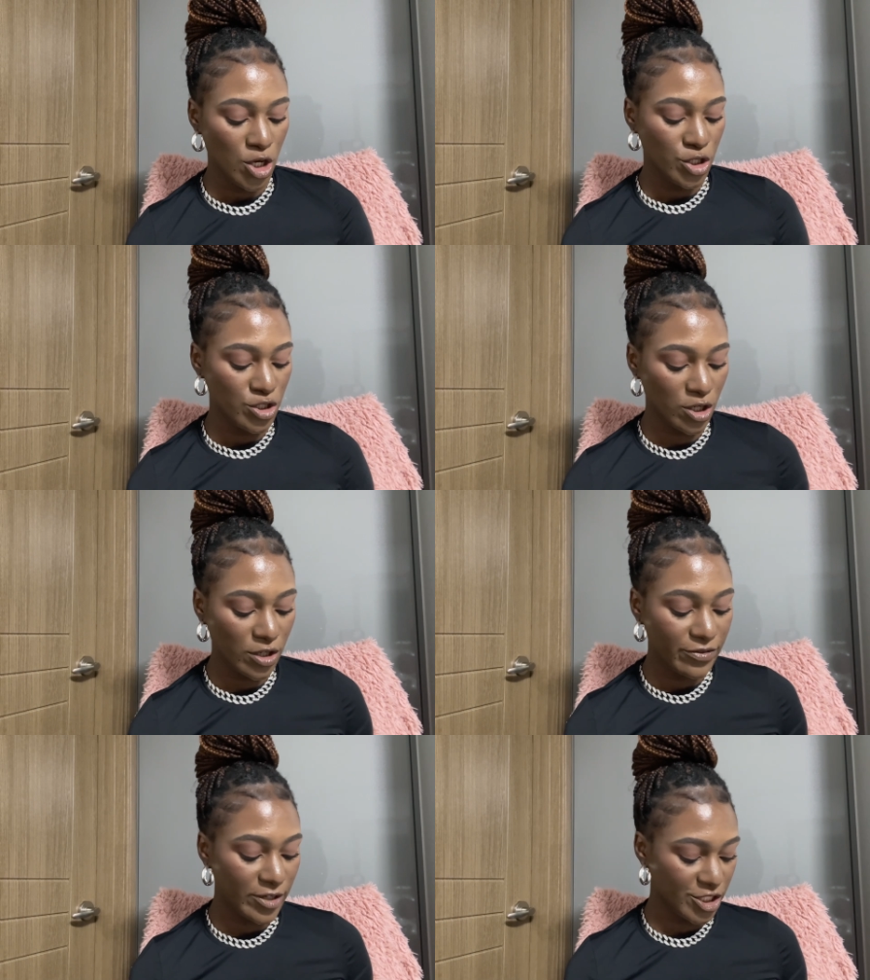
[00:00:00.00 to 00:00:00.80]
to look
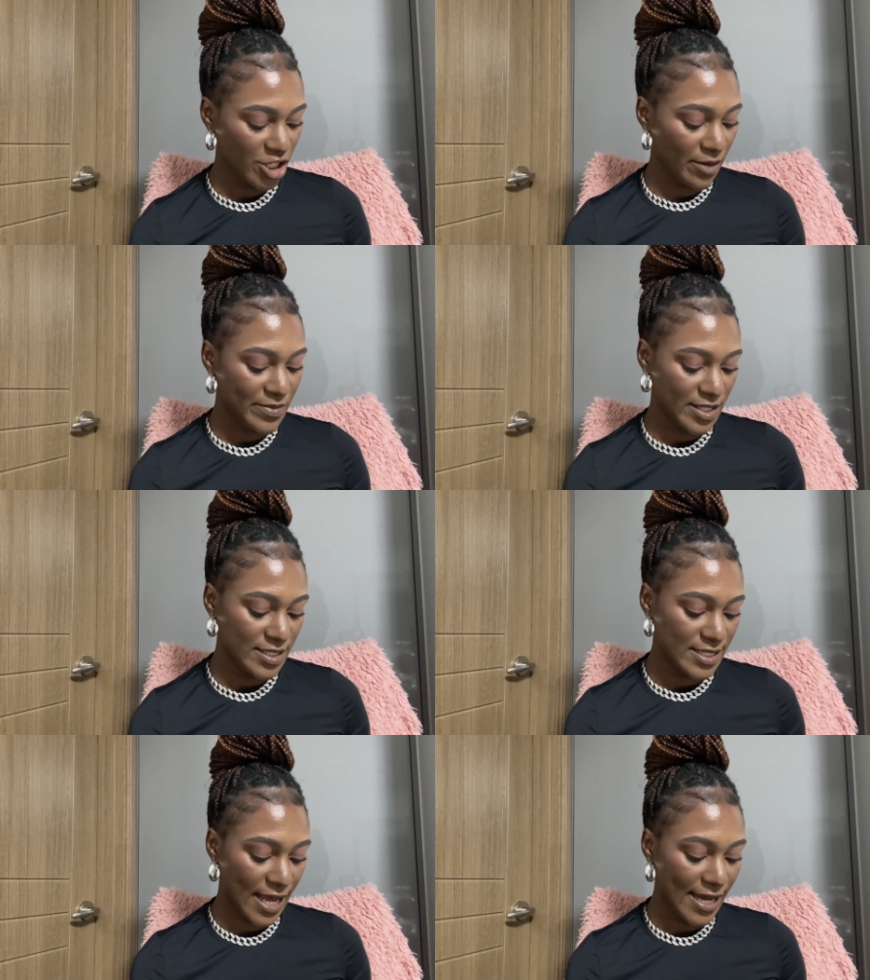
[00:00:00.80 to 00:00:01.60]
for a job this
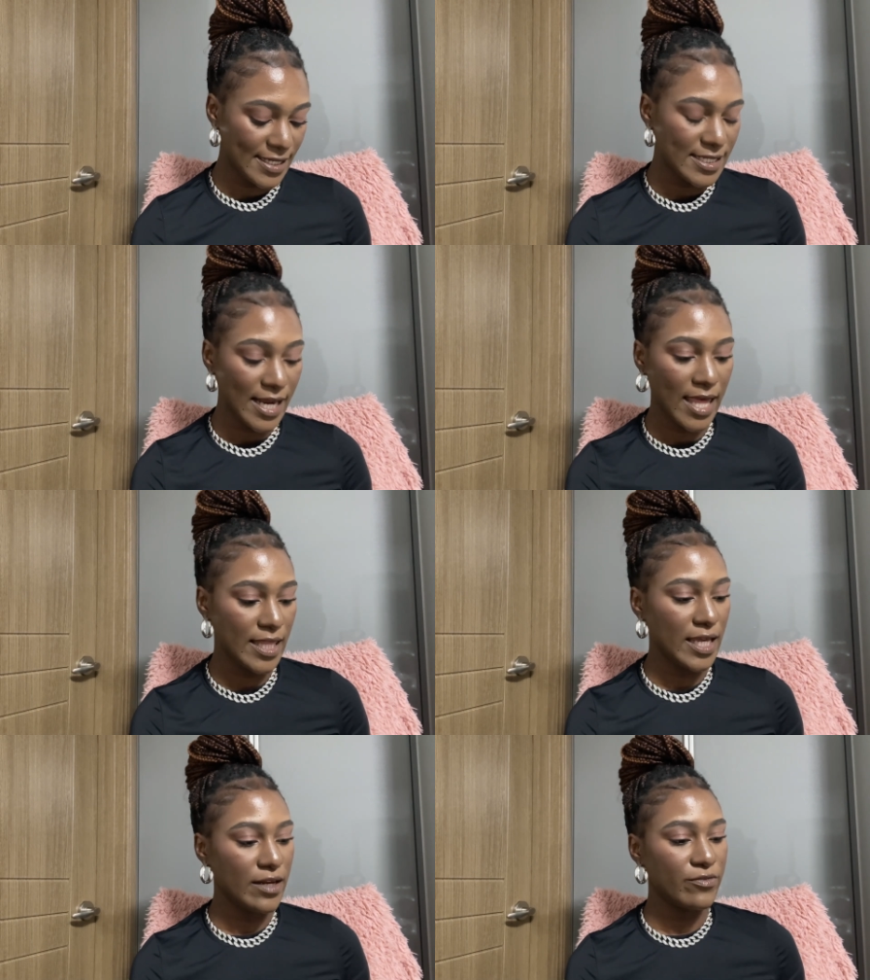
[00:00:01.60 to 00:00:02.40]
side. And
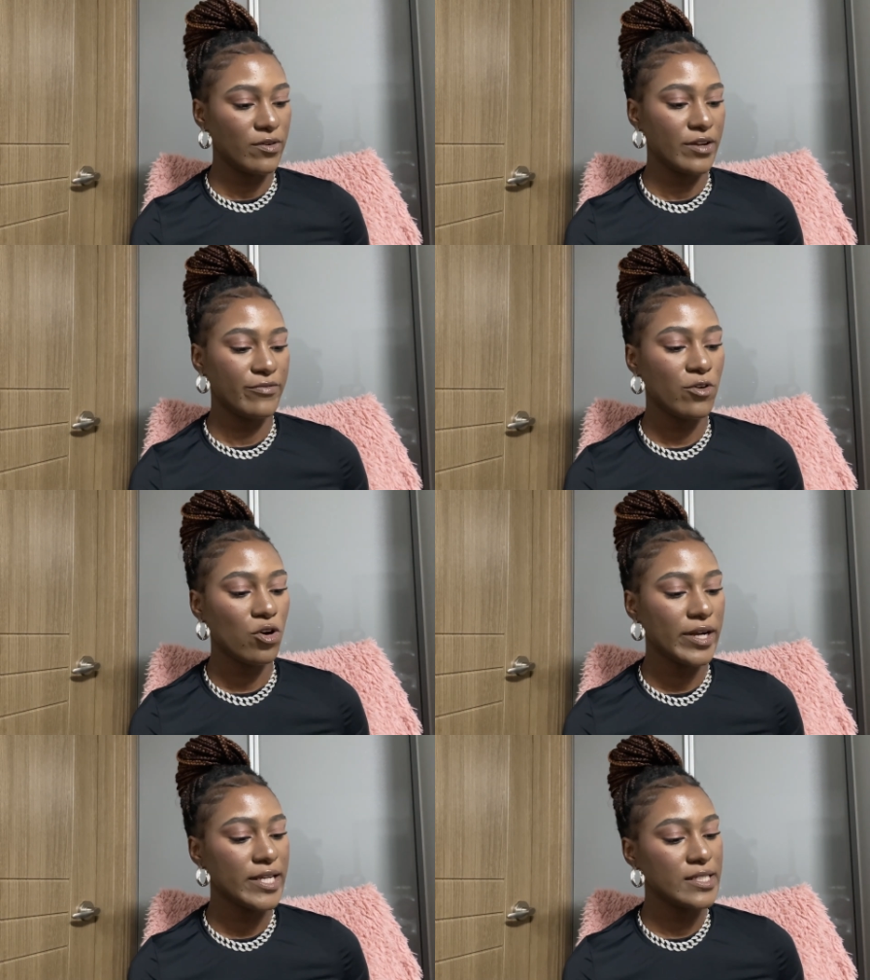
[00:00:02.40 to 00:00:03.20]
then
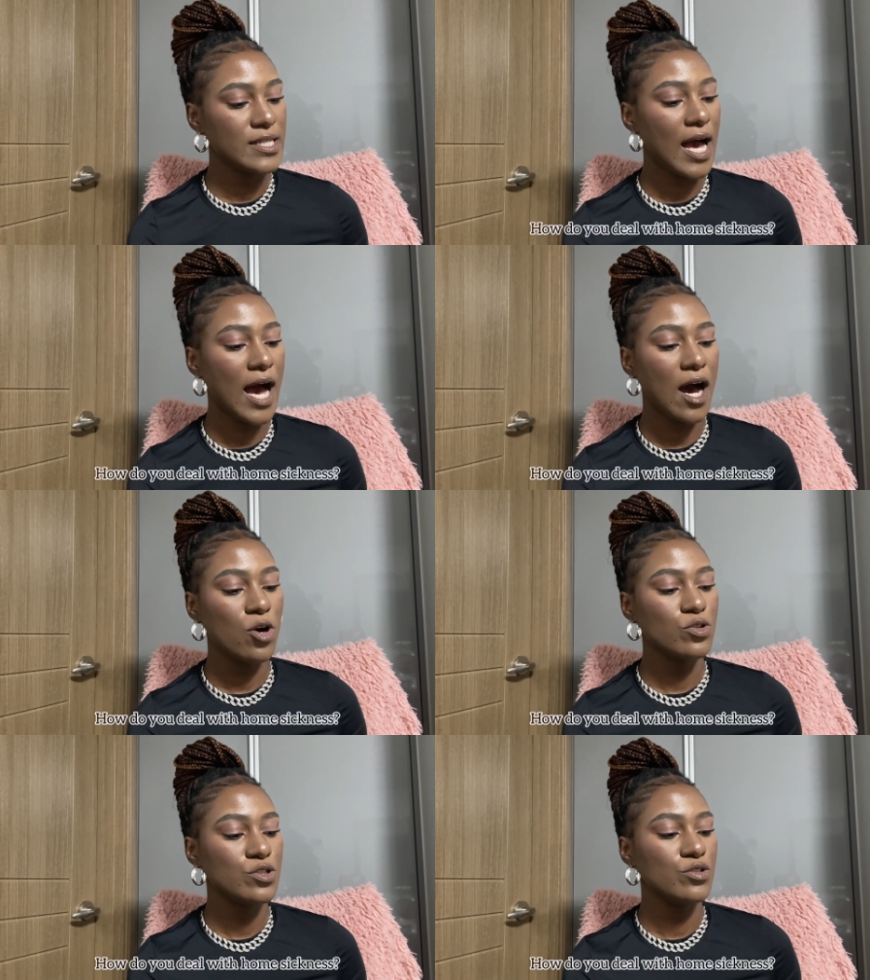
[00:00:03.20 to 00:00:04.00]
44 is,
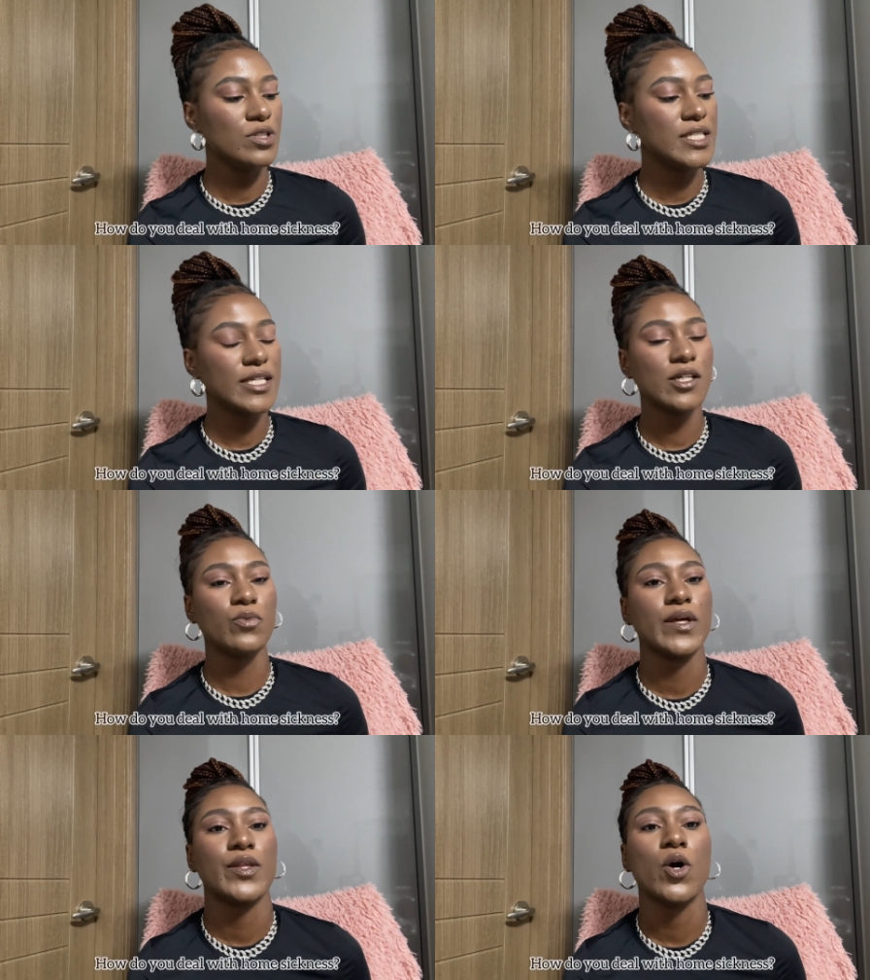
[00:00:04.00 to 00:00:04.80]
how do you deal
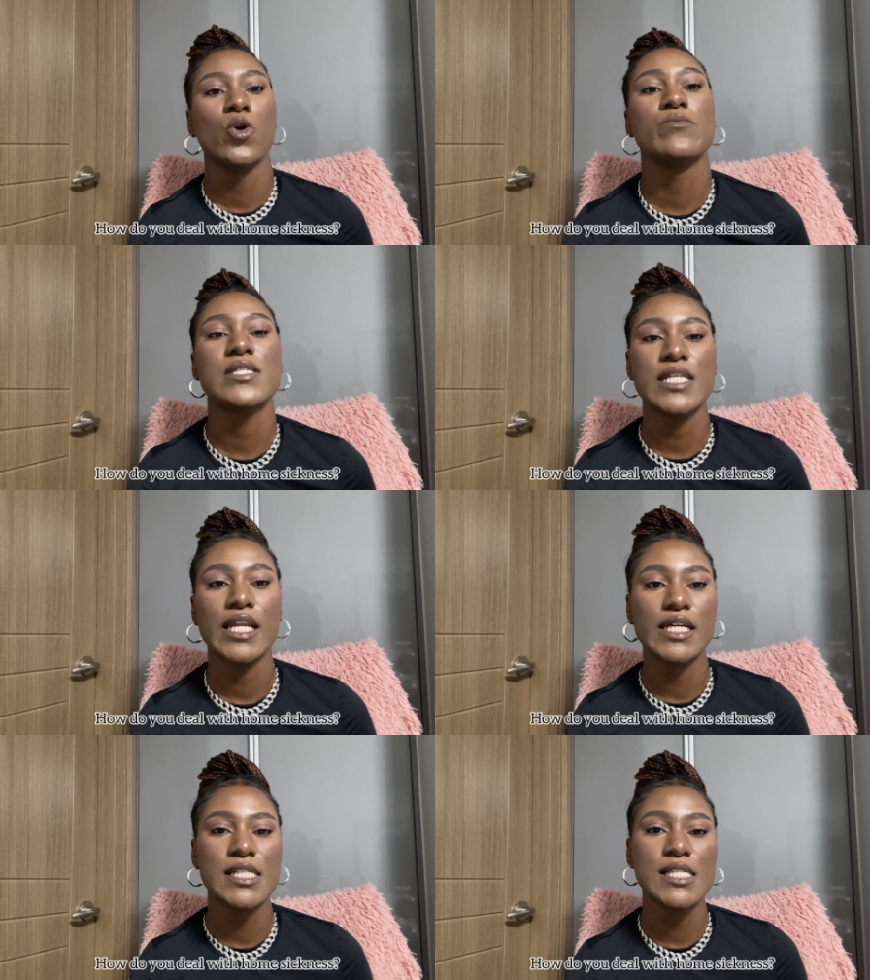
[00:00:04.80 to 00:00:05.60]
with
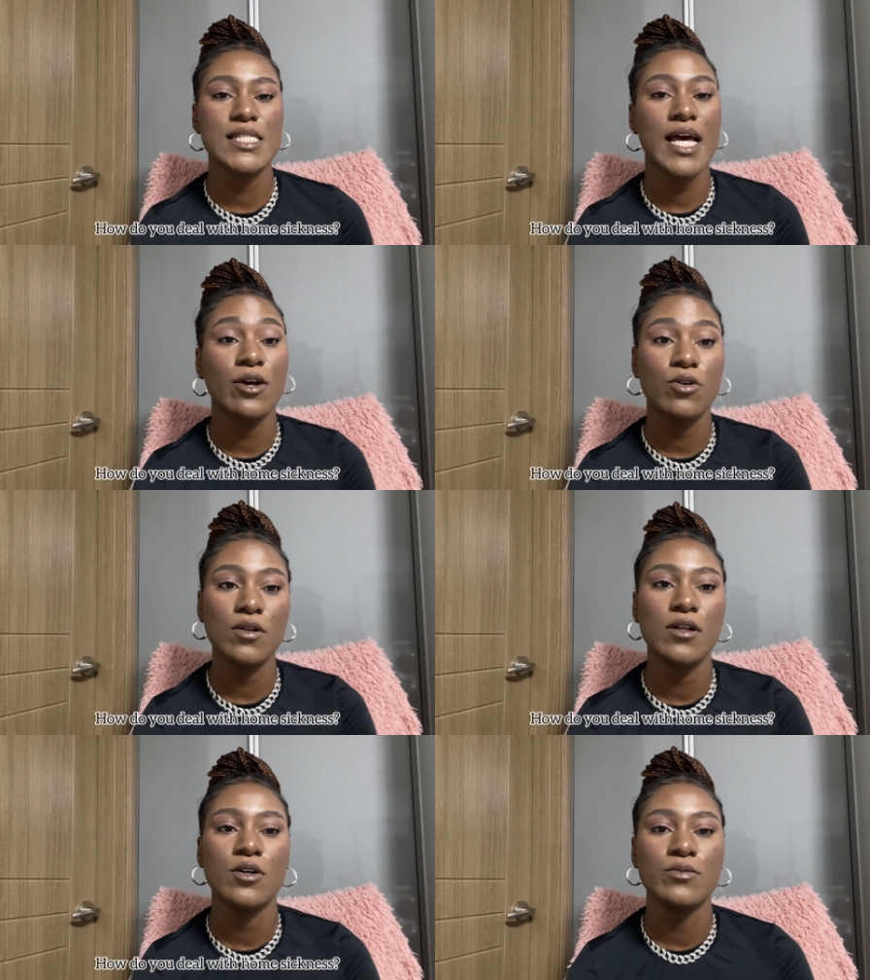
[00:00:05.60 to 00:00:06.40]
homesickness? I
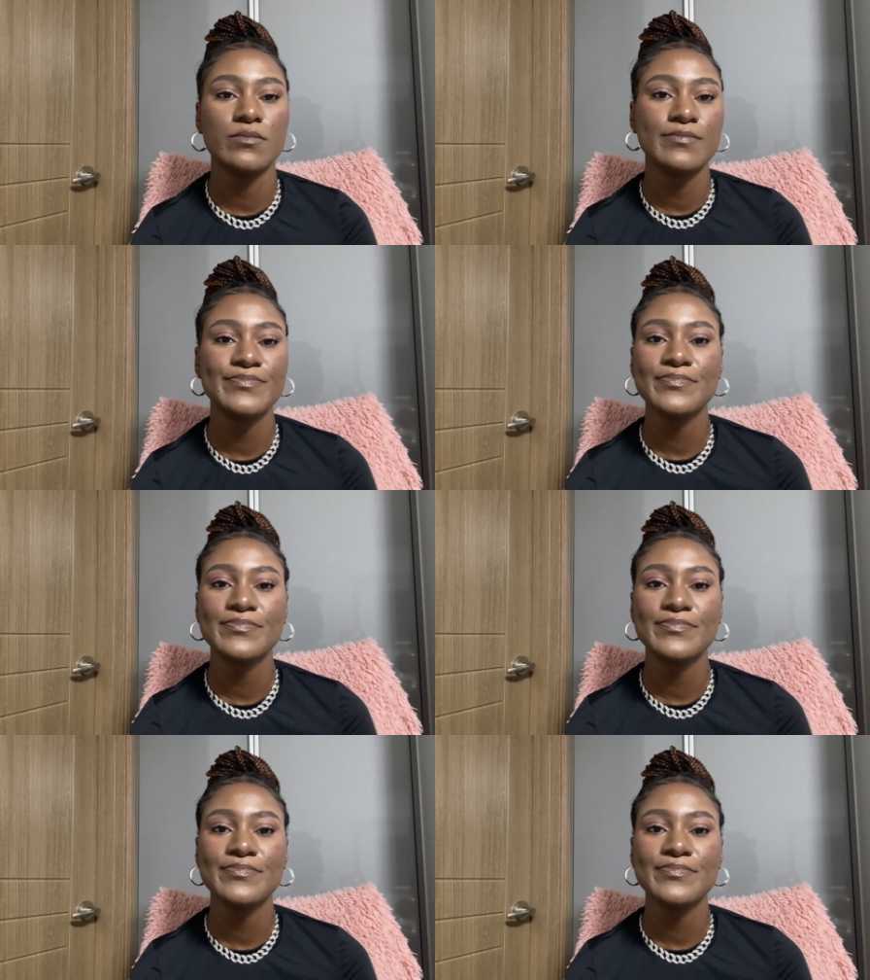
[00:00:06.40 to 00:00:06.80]
call home